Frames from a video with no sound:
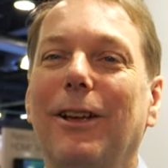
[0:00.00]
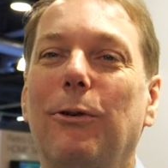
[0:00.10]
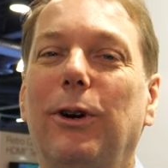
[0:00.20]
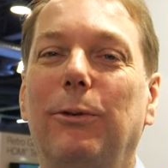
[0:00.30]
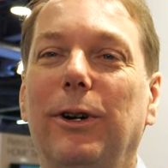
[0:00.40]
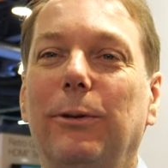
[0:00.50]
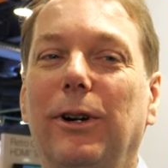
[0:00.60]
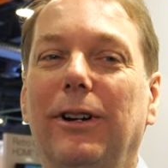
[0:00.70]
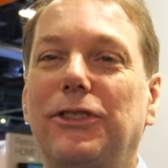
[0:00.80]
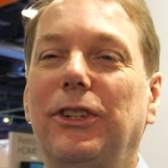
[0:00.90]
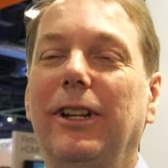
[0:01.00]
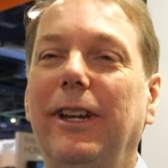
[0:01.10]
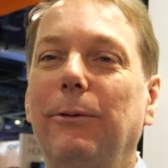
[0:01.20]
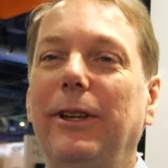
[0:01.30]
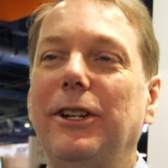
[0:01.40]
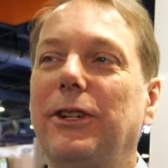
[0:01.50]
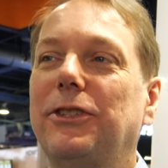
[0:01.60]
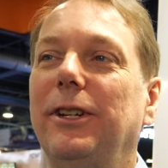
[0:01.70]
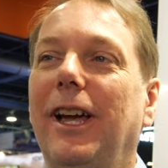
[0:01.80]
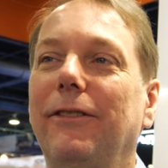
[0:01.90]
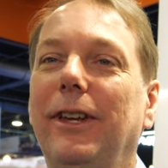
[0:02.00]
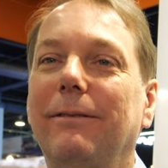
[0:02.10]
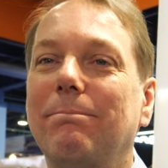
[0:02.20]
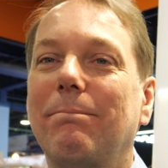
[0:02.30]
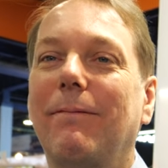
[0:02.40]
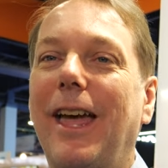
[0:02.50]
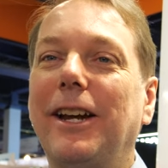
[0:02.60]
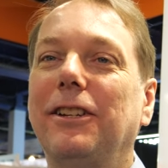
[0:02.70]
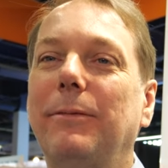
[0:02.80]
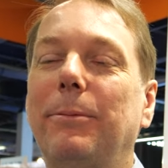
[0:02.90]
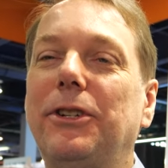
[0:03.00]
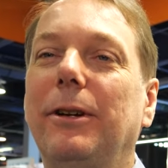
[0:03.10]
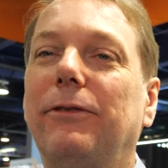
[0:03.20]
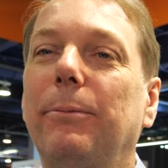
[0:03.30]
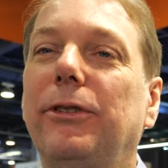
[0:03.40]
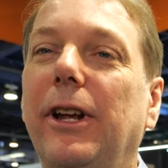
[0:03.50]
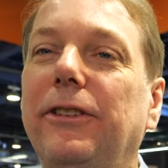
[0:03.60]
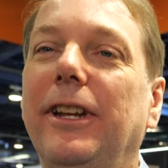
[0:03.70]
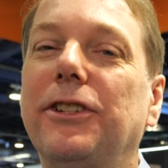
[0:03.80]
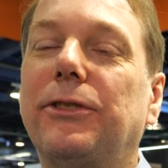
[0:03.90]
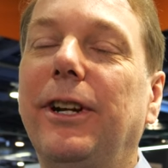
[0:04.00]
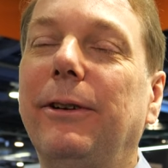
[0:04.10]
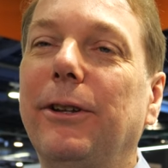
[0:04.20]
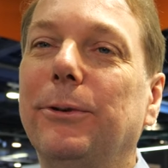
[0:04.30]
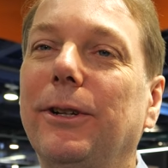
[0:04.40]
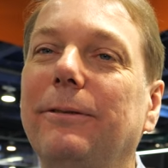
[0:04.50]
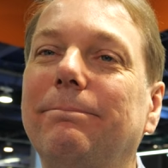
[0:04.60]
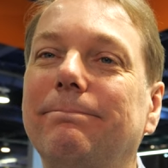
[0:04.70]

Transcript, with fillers: We're certainly interested in having active membership from throughout the industry around the world.